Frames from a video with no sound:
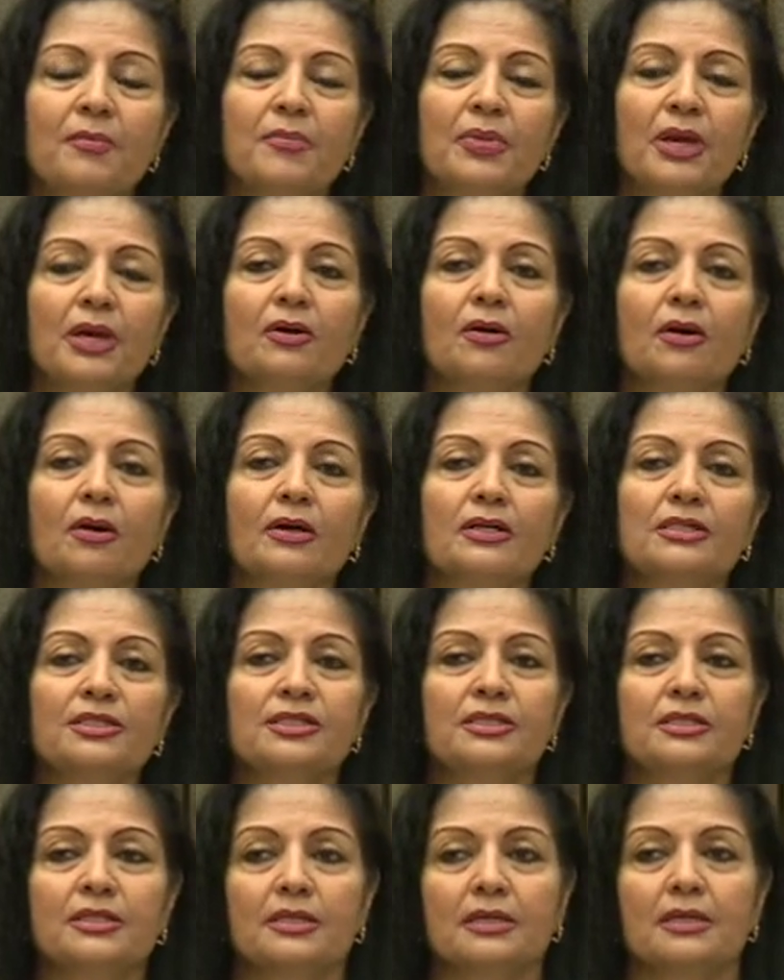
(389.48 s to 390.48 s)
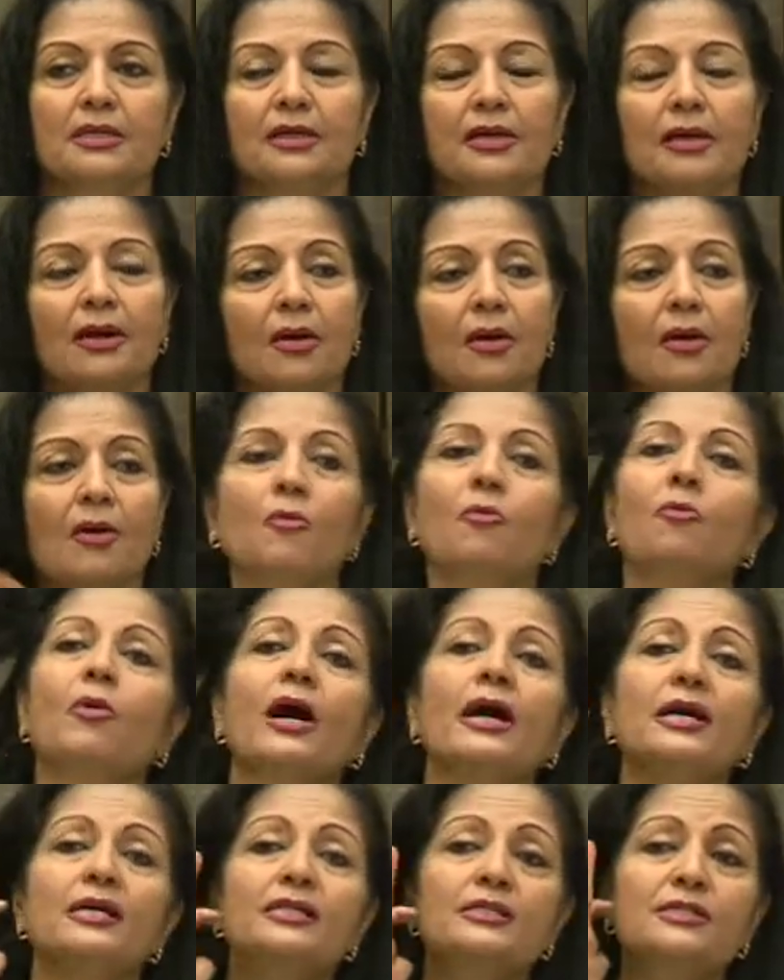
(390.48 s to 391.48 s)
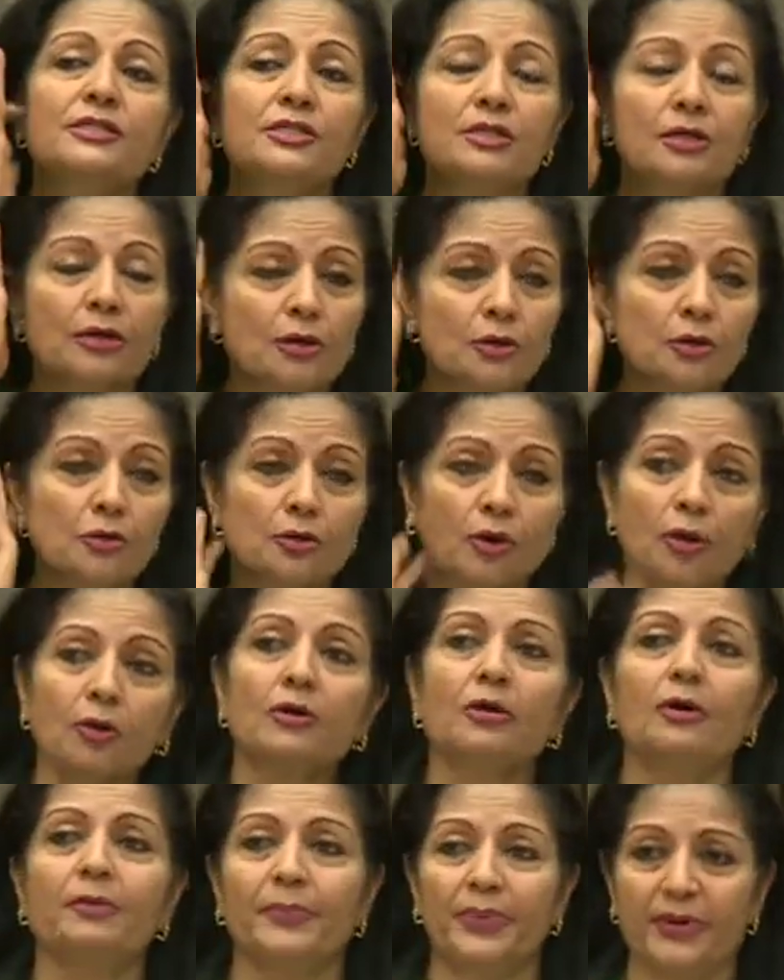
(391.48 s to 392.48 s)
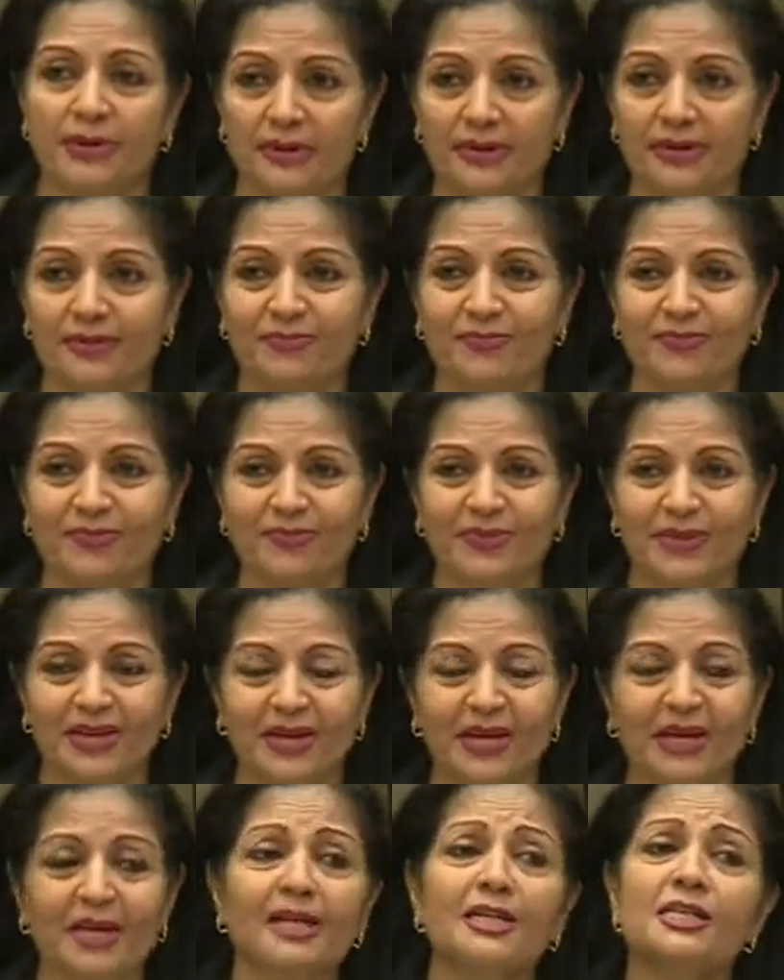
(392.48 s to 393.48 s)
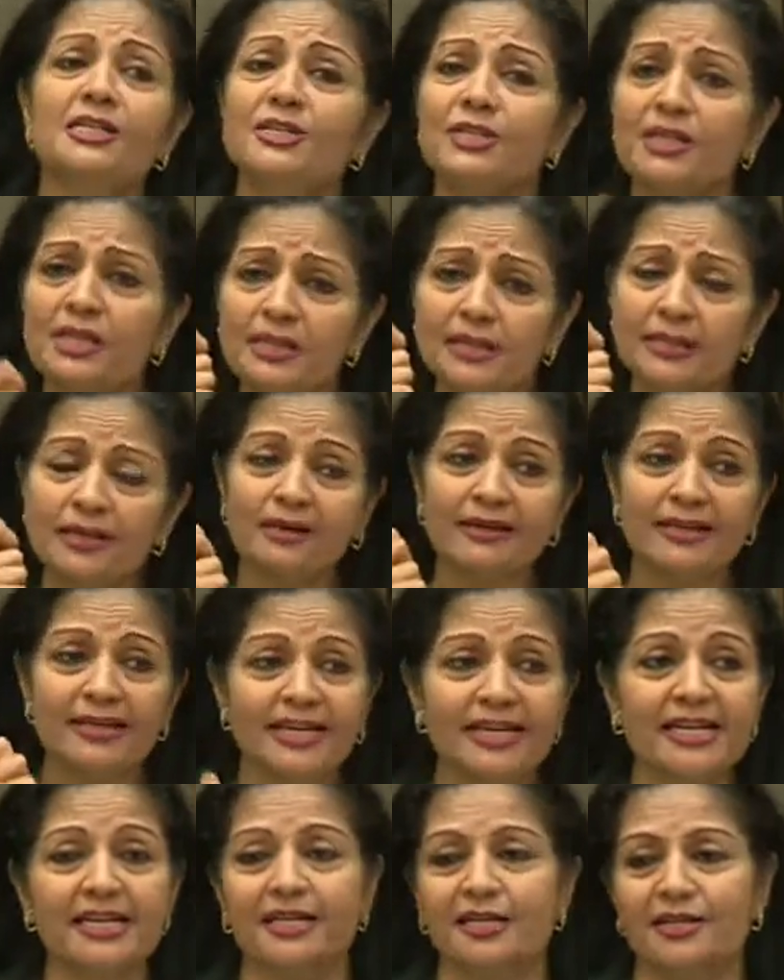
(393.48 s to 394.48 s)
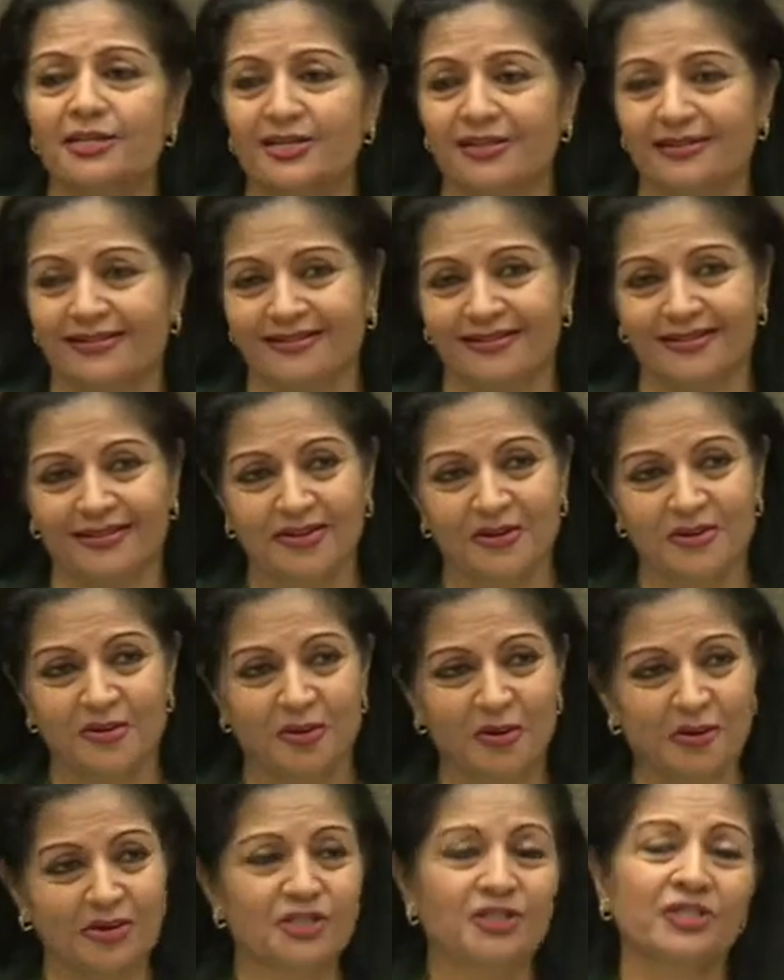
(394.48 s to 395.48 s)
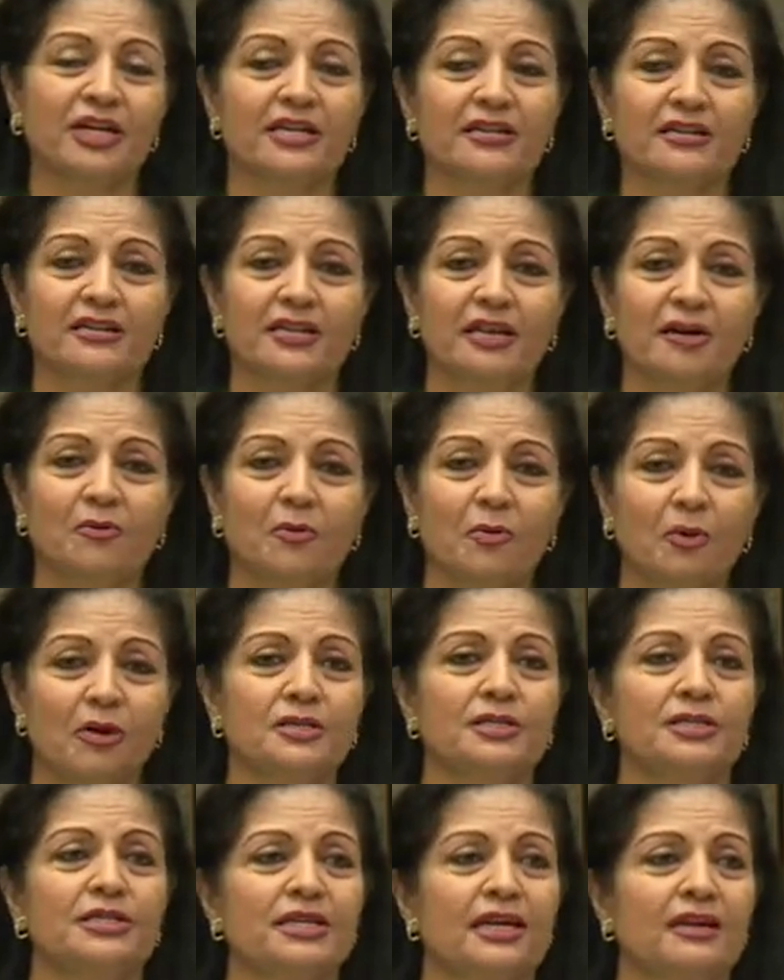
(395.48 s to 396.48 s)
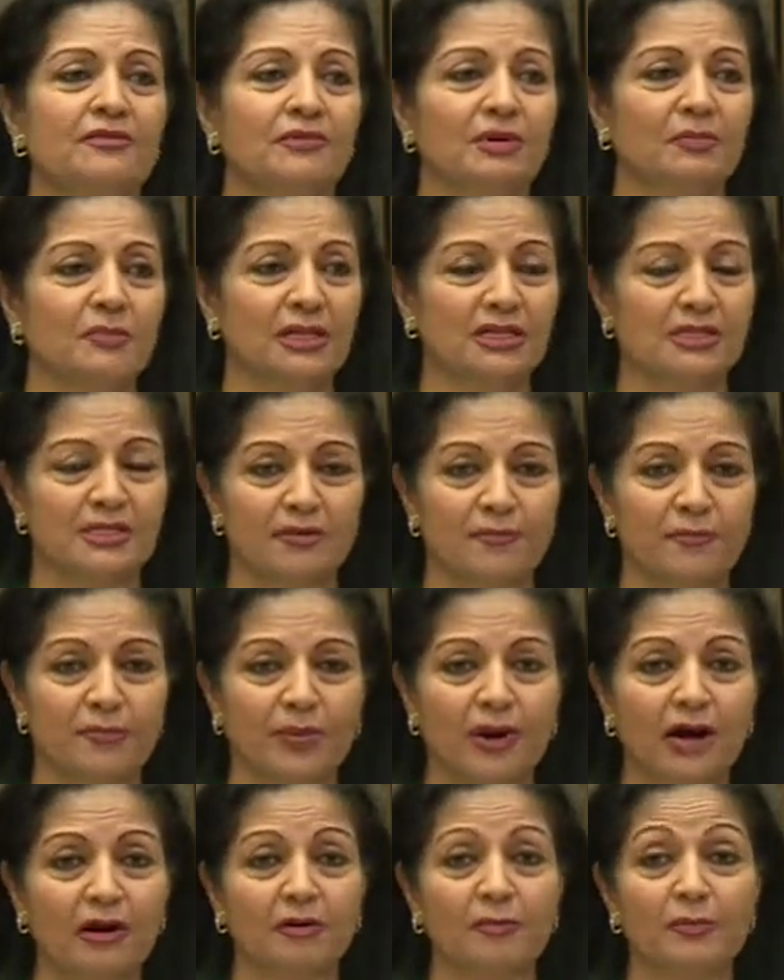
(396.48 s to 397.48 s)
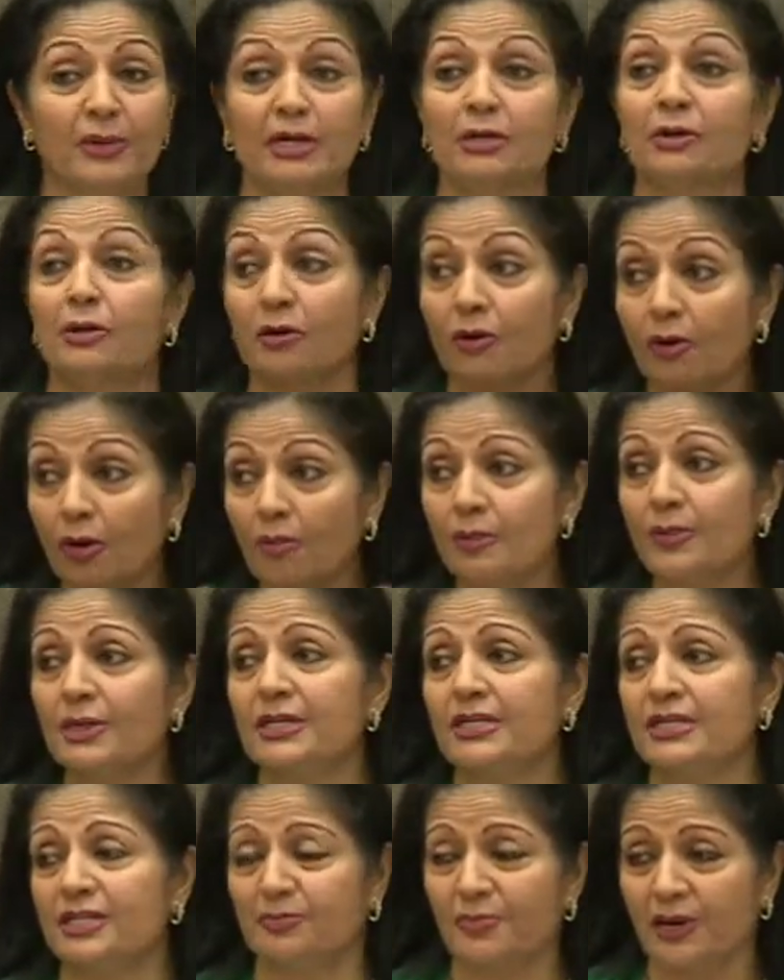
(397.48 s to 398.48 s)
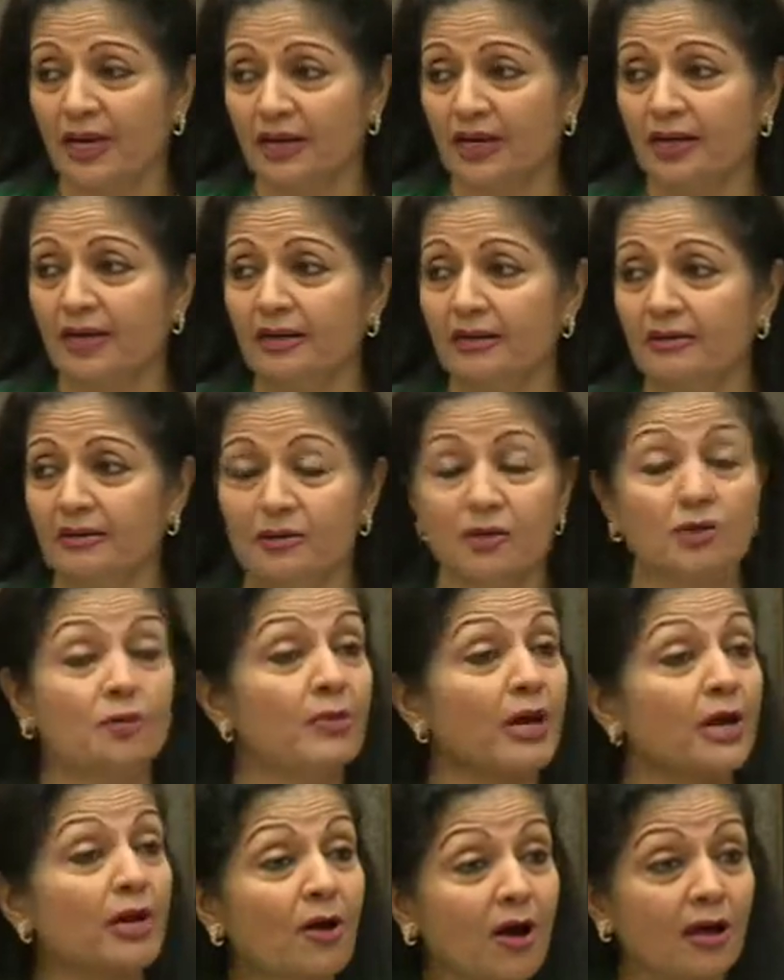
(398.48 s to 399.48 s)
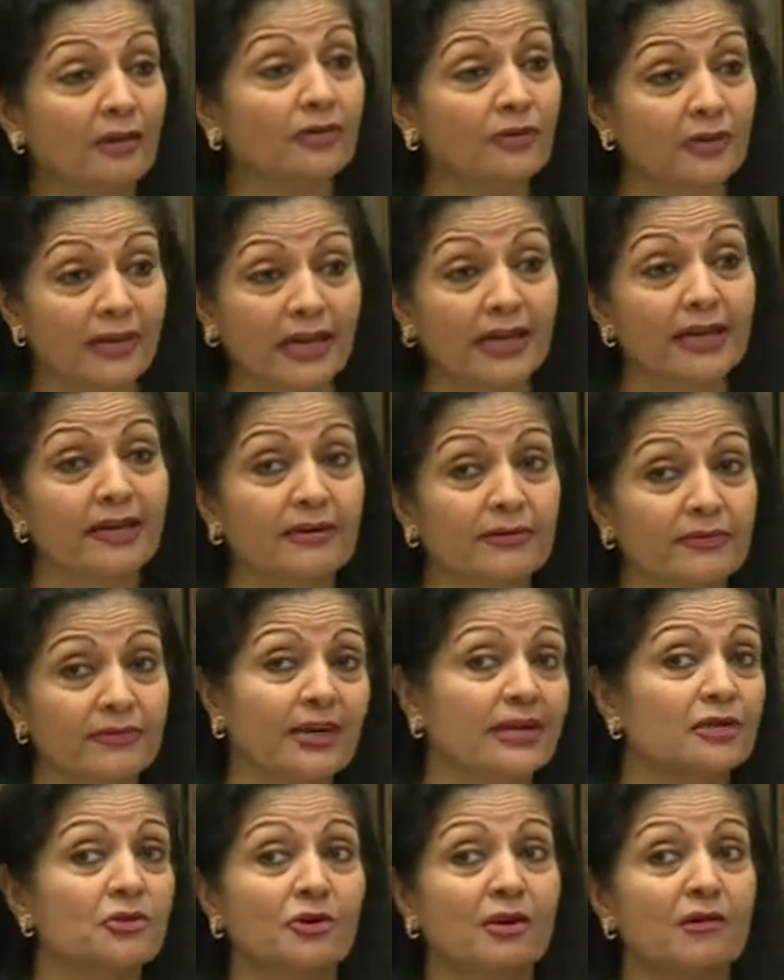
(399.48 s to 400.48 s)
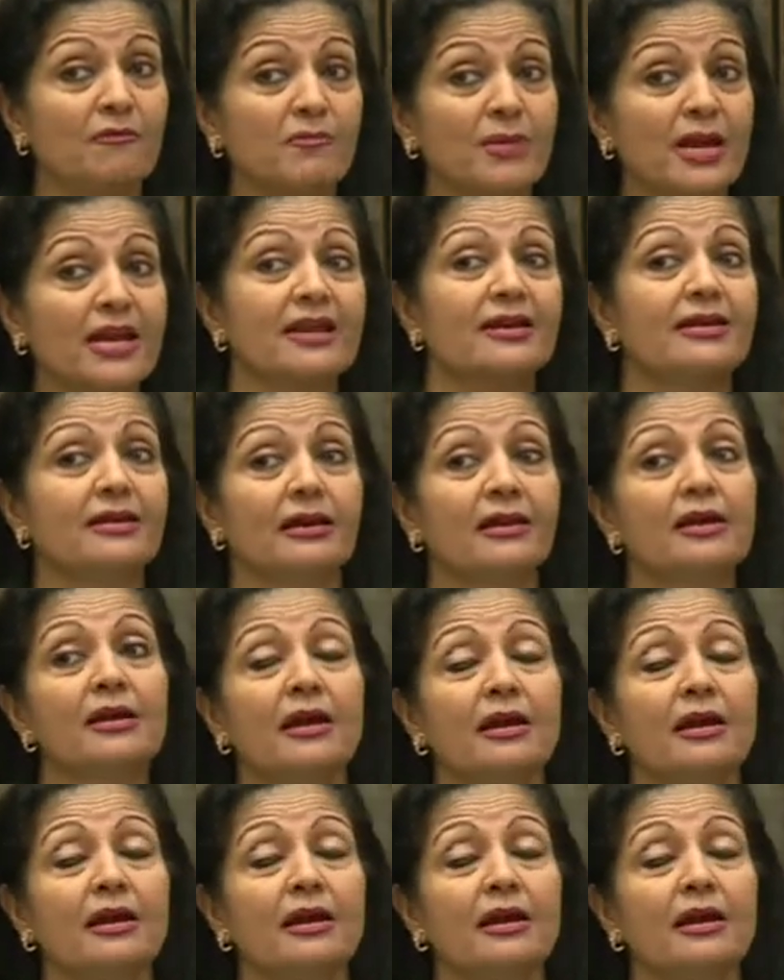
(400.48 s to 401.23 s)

because whilst Europe is in the lead on gender equality and women's empowerment, globally speaking, you may not think that you have made